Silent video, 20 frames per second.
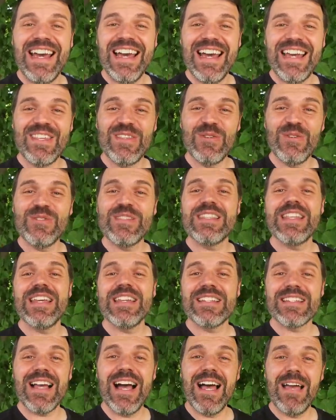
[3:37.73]
use
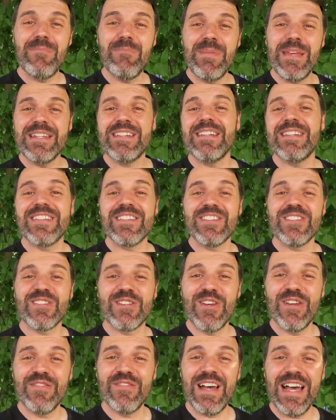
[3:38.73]
their time better to
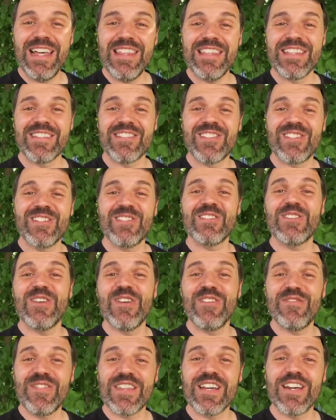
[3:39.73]
serve others, to
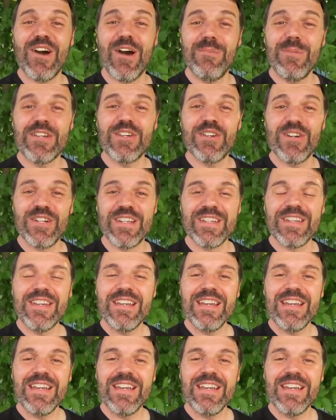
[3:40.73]
serve the common good,